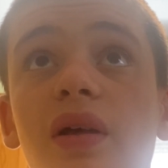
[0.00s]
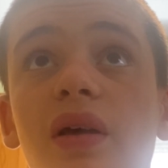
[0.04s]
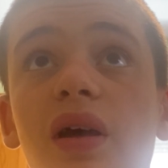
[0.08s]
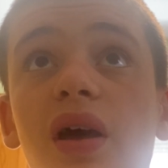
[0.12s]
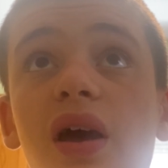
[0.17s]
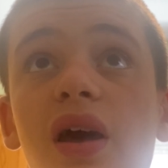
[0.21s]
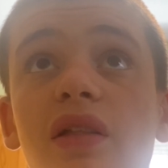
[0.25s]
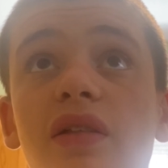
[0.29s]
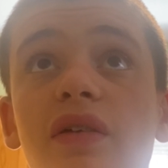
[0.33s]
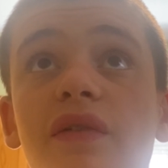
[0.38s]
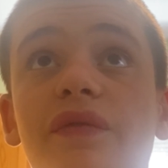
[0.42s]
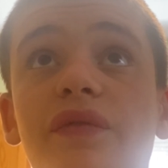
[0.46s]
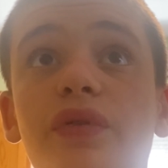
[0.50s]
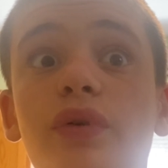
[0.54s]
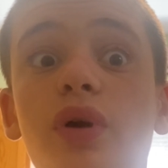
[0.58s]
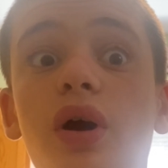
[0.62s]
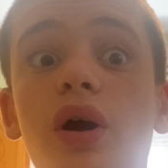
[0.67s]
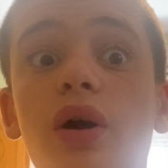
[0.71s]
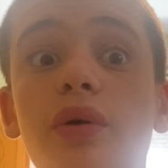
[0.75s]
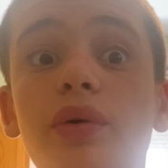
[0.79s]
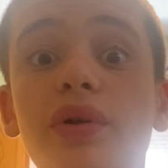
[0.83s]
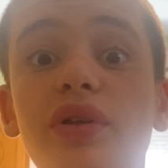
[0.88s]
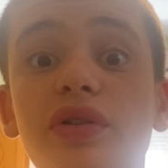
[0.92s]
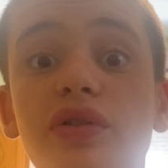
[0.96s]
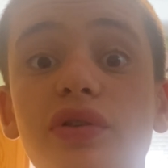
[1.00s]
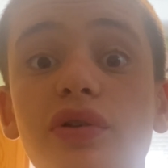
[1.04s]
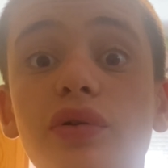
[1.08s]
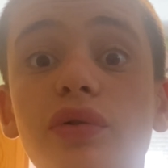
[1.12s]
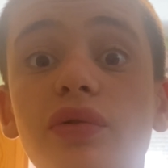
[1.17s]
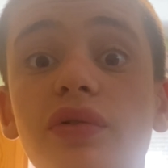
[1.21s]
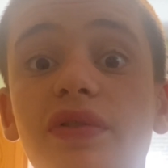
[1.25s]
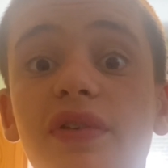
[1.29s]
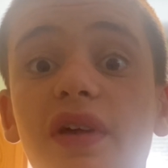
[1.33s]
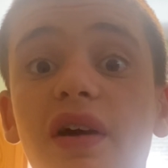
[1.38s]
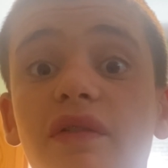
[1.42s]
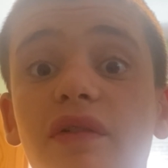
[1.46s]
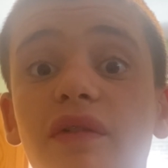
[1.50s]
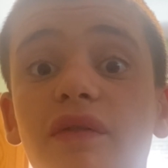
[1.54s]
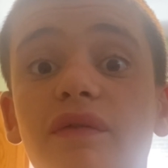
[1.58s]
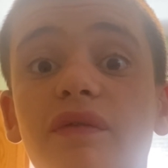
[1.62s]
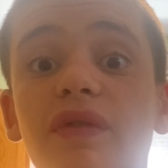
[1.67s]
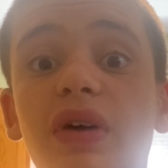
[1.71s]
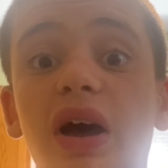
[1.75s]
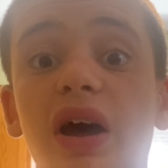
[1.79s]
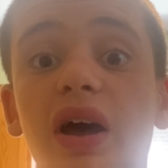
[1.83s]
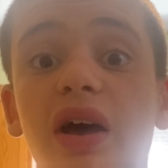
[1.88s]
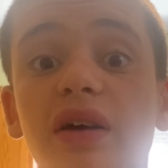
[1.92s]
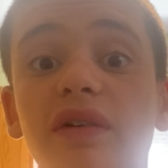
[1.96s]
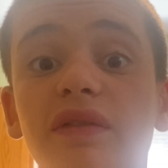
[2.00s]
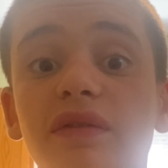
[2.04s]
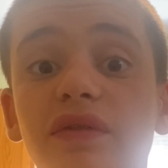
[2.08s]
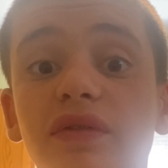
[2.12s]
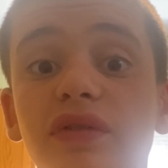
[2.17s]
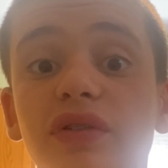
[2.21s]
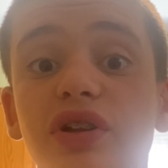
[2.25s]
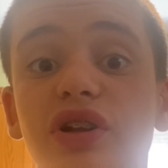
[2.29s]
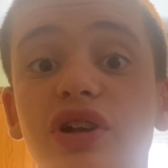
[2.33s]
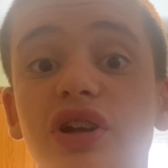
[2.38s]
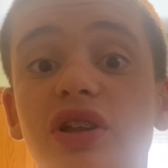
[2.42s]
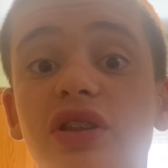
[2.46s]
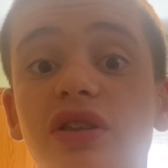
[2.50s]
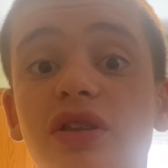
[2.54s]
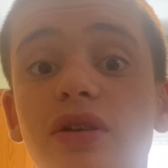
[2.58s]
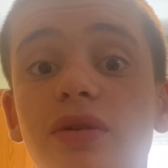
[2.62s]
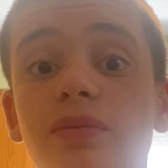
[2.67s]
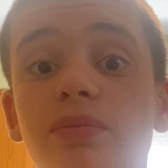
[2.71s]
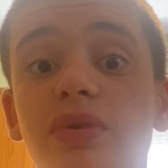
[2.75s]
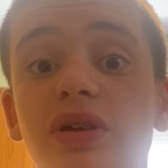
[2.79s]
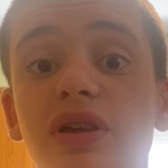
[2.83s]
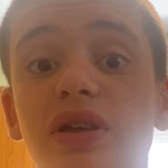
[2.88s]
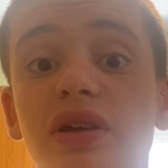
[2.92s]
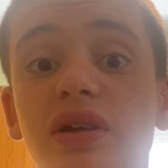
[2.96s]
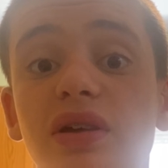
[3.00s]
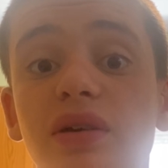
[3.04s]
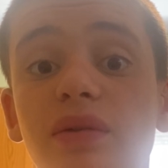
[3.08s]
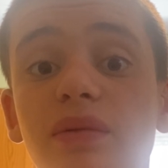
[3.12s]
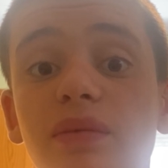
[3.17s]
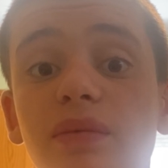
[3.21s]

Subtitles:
and a Ferrari 275 GTB,